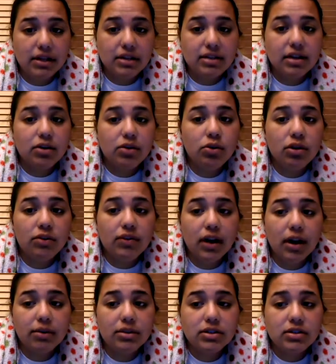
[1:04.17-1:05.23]
Including
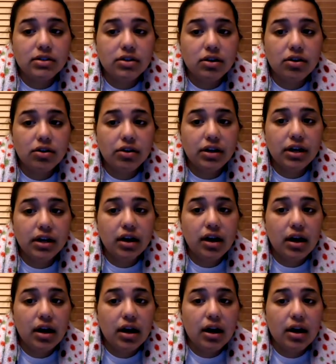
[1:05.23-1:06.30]
families is
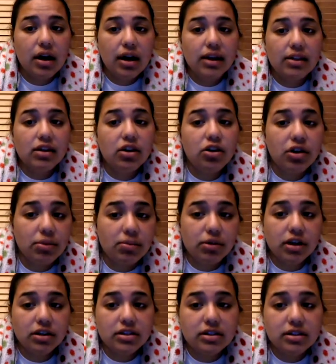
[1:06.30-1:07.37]
in the learning
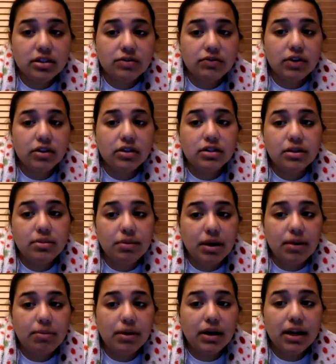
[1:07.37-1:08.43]
process is fun to
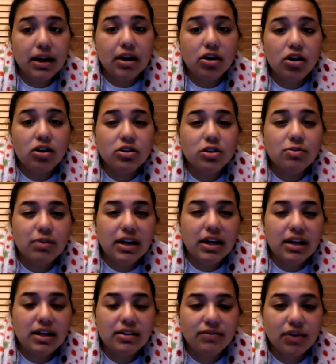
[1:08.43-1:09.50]
me, but it can also
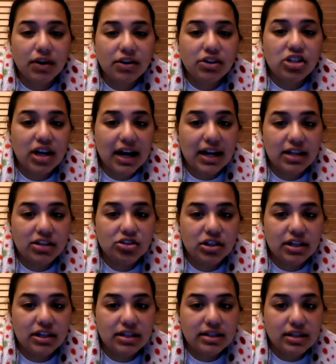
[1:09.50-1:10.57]
be very
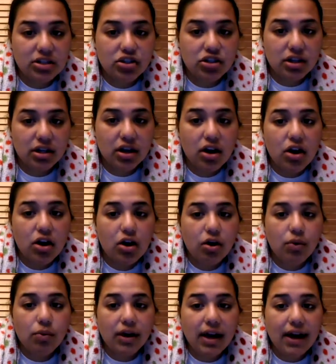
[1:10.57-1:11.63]
challenging in teaching.
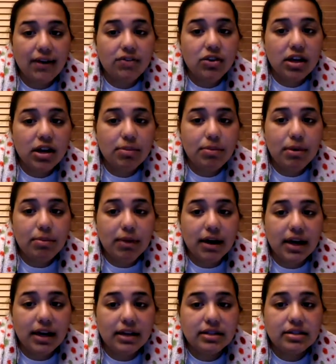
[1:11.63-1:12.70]
We have to keep in
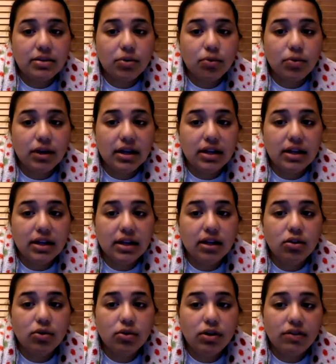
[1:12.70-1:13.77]
mind when
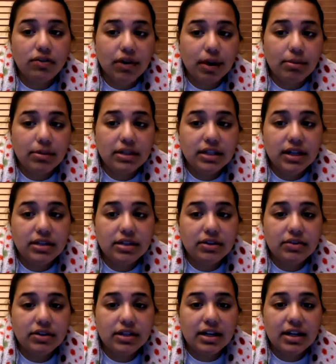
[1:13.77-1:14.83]
including families in
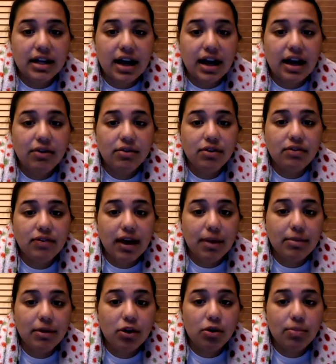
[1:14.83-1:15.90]
activities that not every
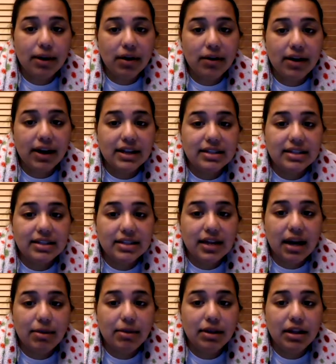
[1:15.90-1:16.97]
family or parent has the
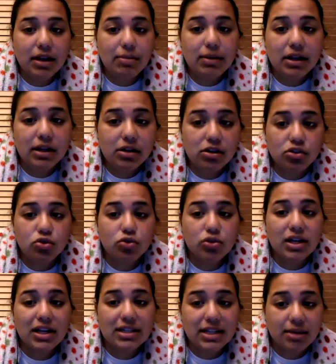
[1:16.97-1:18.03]
time and the ability to do
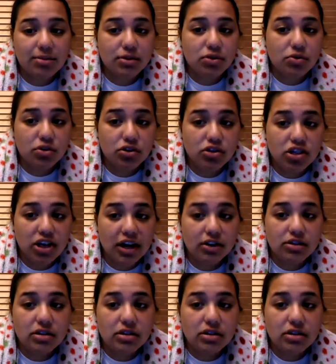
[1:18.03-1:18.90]
the assignments with their child.